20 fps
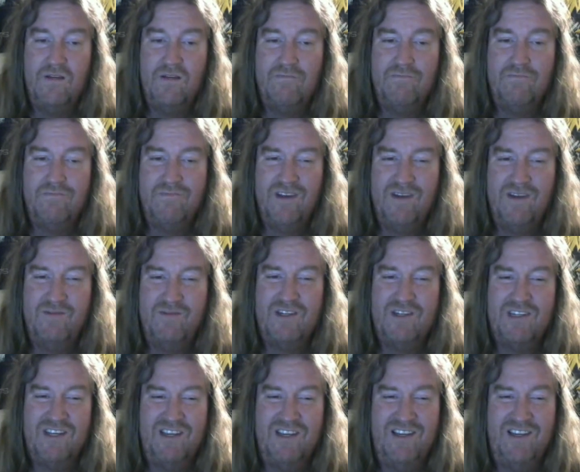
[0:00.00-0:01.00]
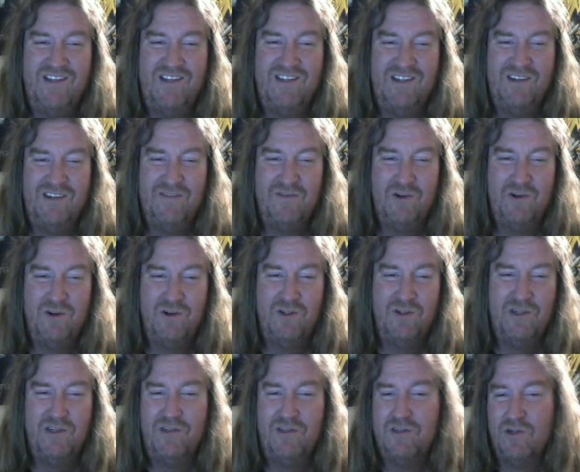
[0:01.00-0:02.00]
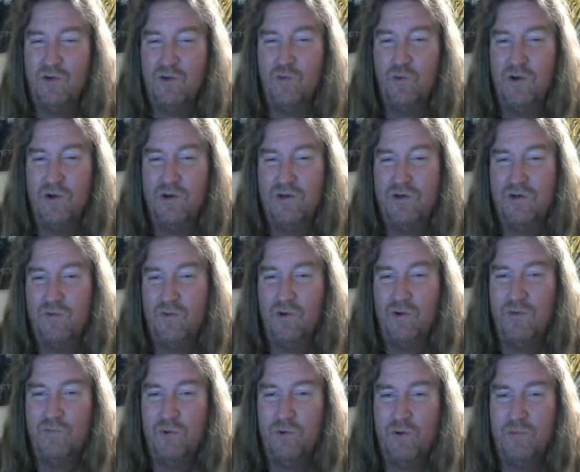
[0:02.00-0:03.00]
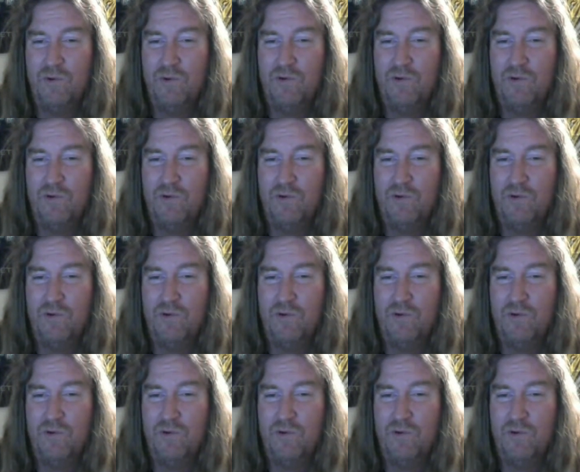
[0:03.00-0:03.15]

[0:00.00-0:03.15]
I'm gonna say easy difficulty, so one purple.